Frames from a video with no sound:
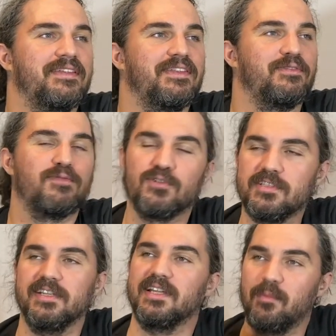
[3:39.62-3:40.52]
the
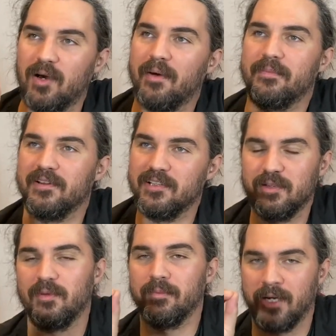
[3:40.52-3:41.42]
first thing that popped into
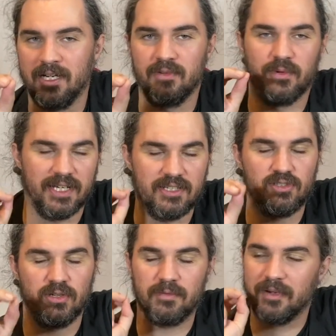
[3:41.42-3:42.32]
my mind when I
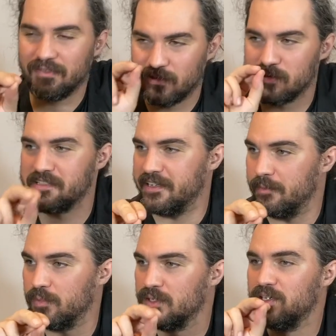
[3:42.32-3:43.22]
took my first
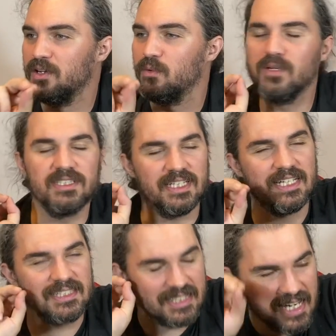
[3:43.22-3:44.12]
sip was
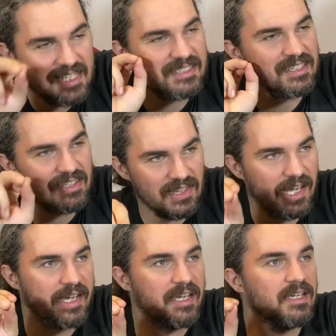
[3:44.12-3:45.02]
it tastes
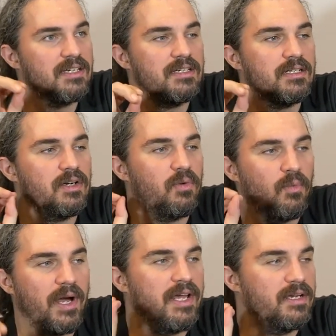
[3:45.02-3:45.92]
like
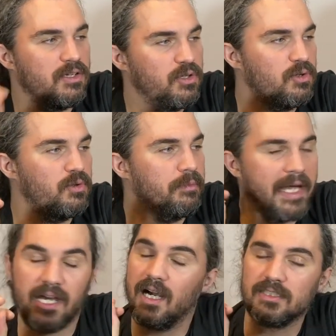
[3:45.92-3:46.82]
when you
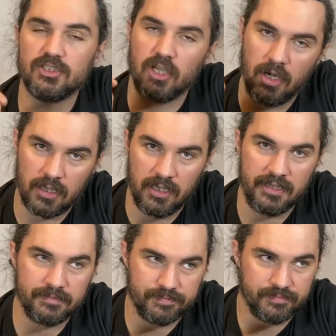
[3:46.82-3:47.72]
make hot chocolate